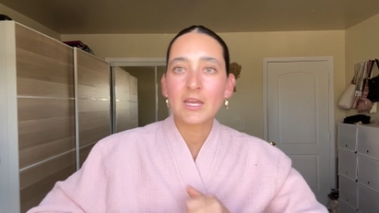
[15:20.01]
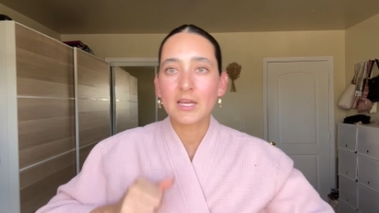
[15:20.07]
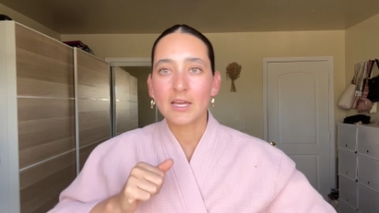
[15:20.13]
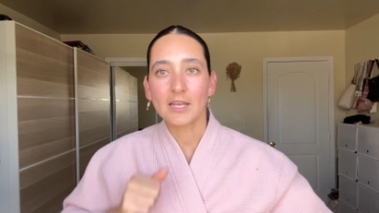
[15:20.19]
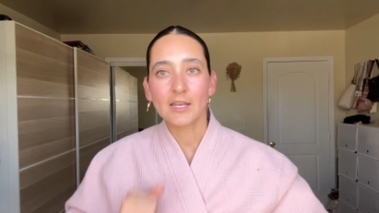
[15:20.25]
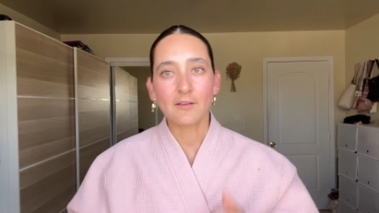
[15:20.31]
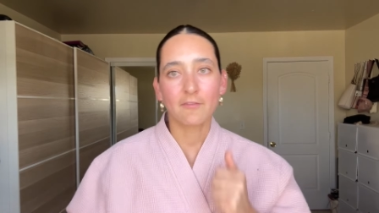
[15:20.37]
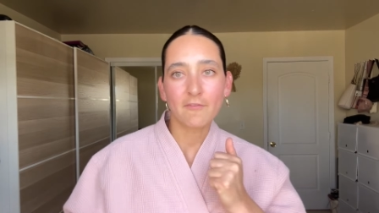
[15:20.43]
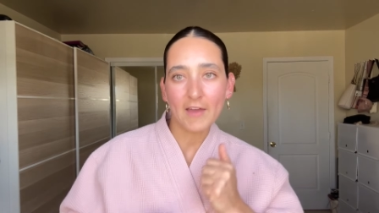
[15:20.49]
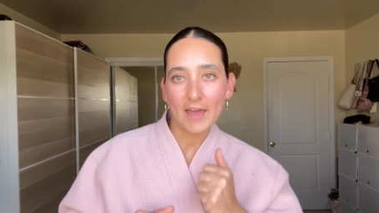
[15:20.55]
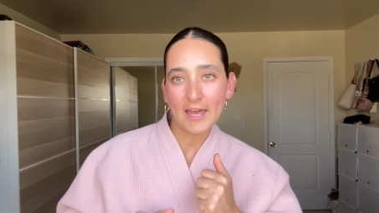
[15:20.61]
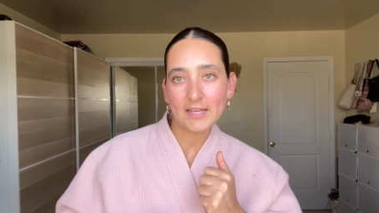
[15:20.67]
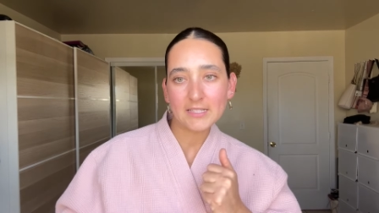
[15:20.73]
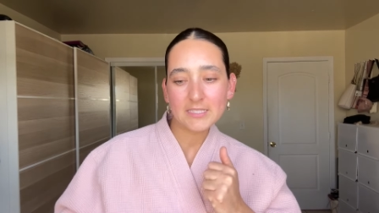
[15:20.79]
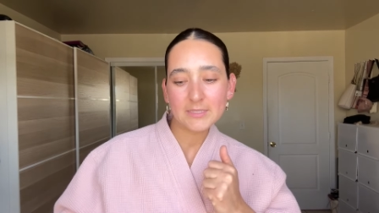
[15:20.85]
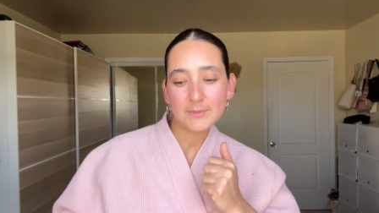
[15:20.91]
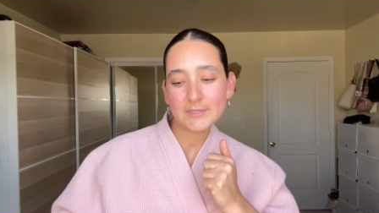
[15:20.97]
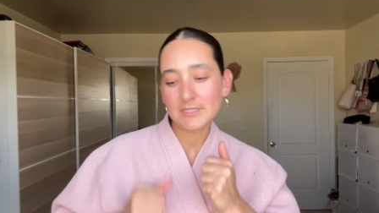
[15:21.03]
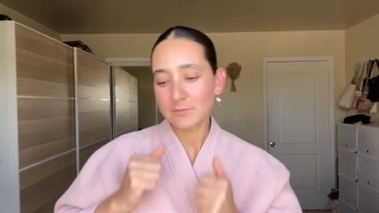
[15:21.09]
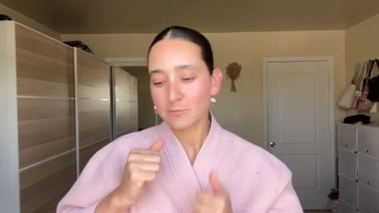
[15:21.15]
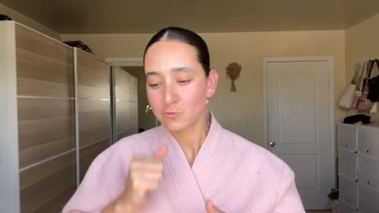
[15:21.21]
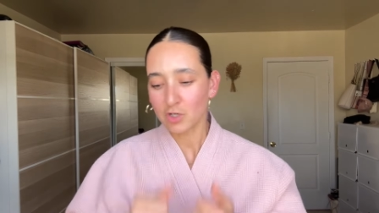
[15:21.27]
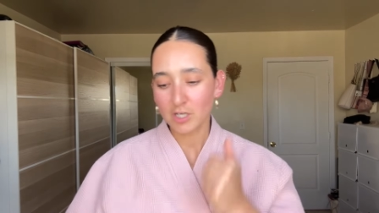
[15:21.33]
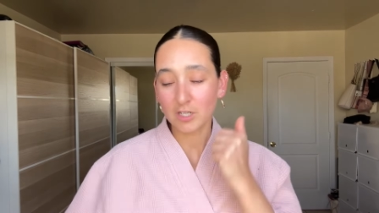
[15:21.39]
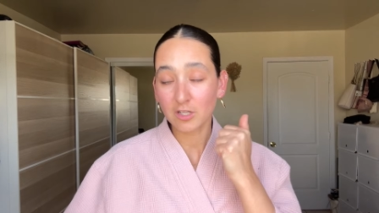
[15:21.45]
kind of fast because I'm
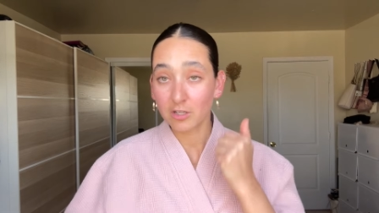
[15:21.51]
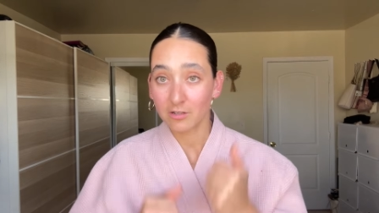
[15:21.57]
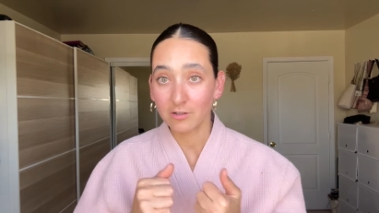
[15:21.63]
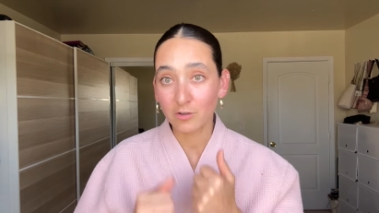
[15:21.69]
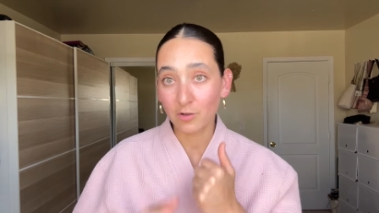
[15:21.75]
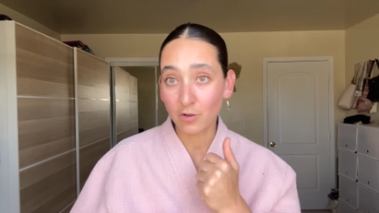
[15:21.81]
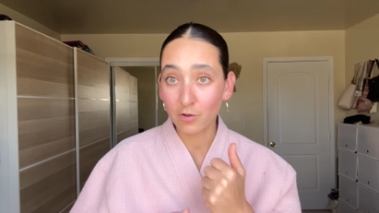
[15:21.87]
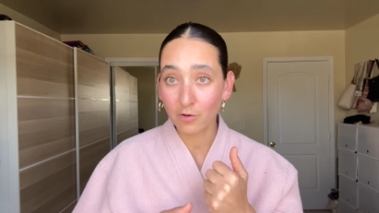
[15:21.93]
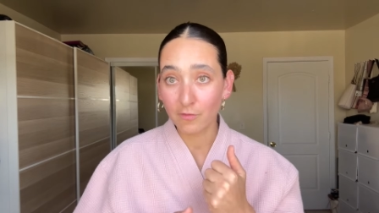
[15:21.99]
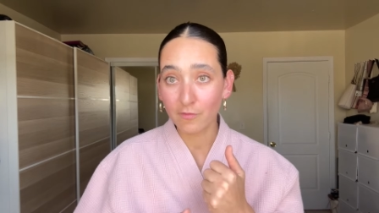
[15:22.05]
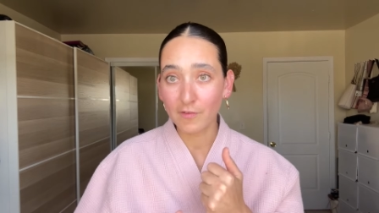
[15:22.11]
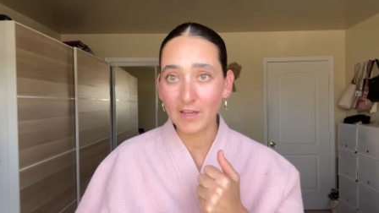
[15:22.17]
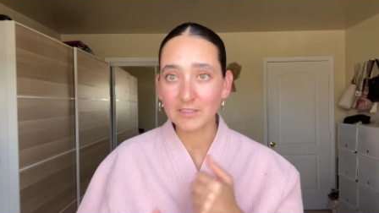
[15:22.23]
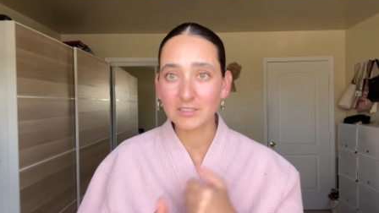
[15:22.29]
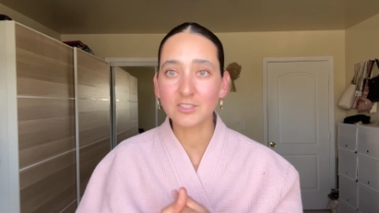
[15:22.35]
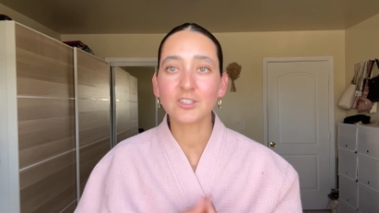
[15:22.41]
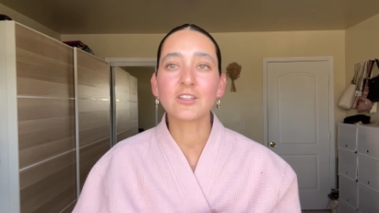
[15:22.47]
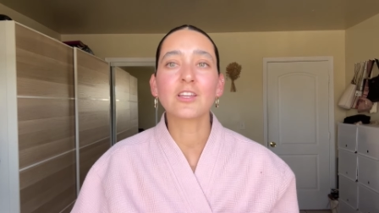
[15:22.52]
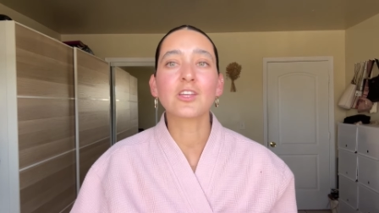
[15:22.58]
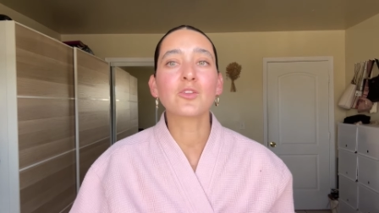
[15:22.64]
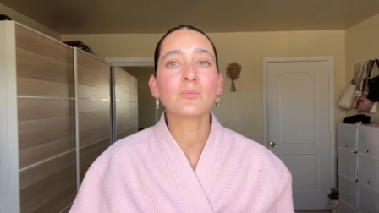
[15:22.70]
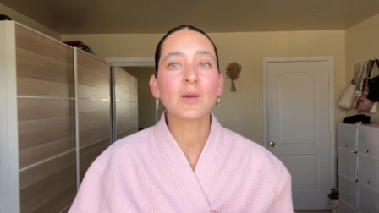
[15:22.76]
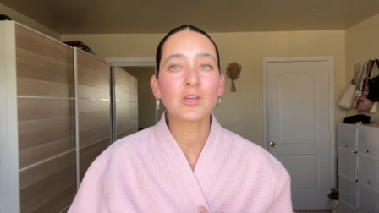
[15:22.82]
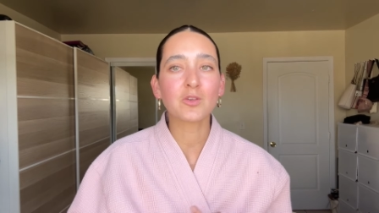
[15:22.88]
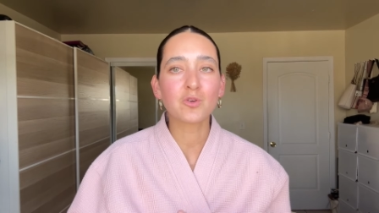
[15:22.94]
trying to go faster
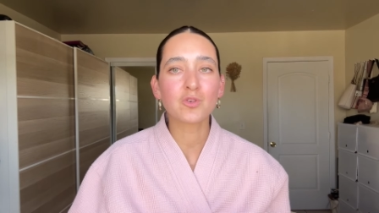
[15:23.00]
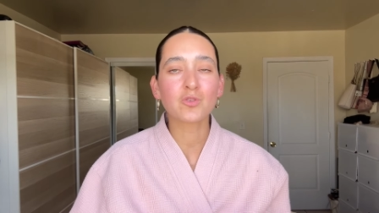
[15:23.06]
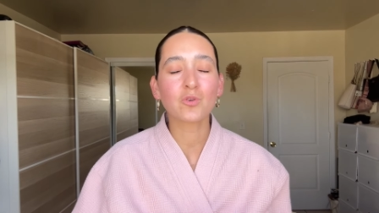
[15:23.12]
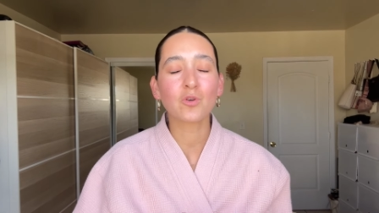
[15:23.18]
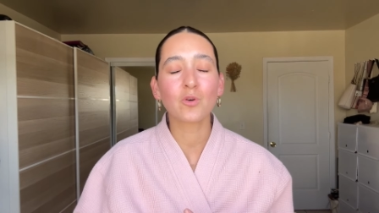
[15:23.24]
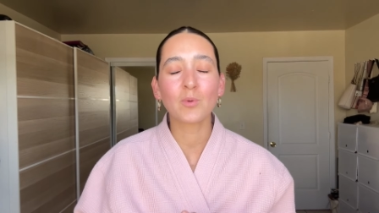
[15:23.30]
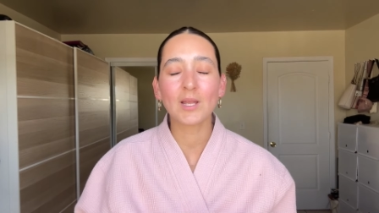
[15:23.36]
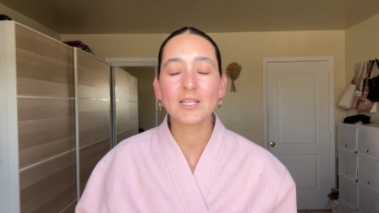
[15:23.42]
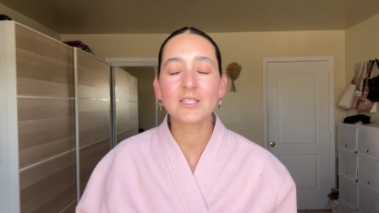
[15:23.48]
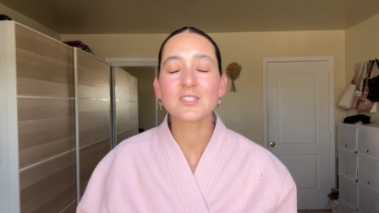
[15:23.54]
than my usual run.